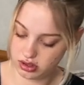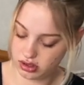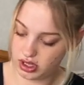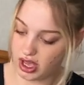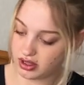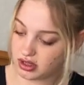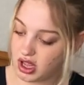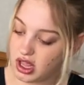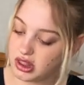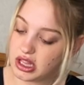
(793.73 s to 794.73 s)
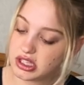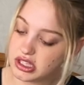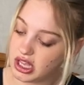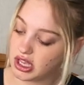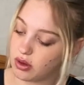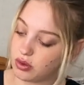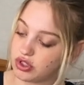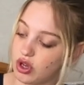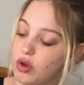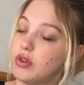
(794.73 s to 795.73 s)
Yes, this thing
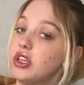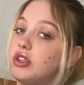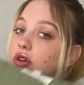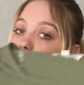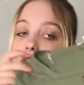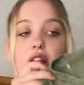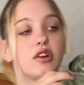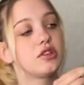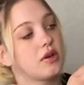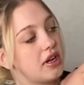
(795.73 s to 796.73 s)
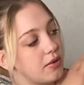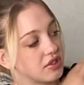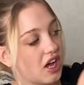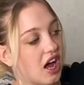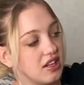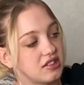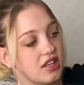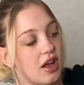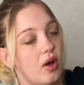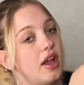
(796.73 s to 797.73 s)
was only $2. It was on
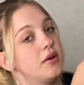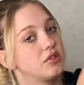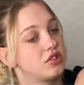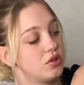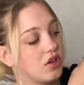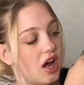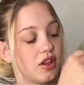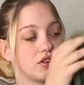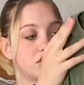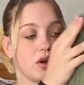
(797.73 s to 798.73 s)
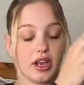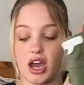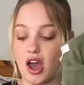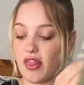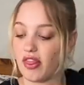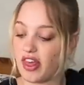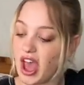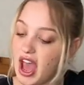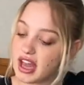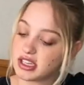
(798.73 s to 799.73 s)
sale and it was $2, so I got
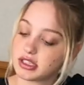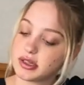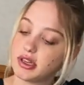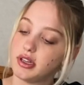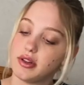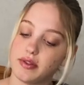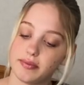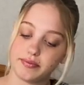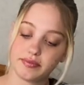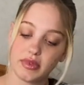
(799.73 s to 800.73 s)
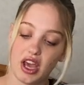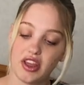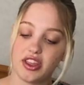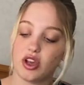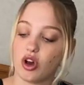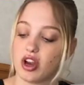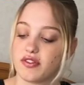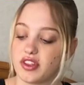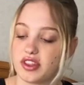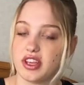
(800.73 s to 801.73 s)
that. I think all
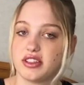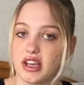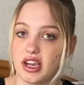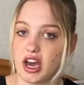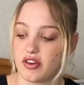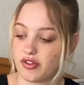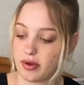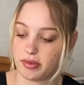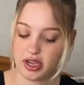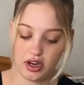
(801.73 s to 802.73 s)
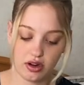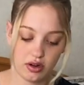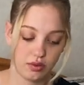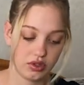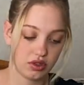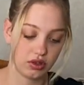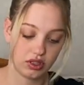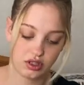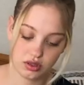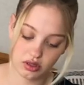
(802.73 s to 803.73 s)
of the things I got from here was
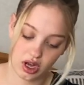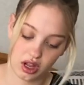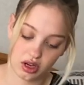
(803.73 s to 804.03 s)
only $2.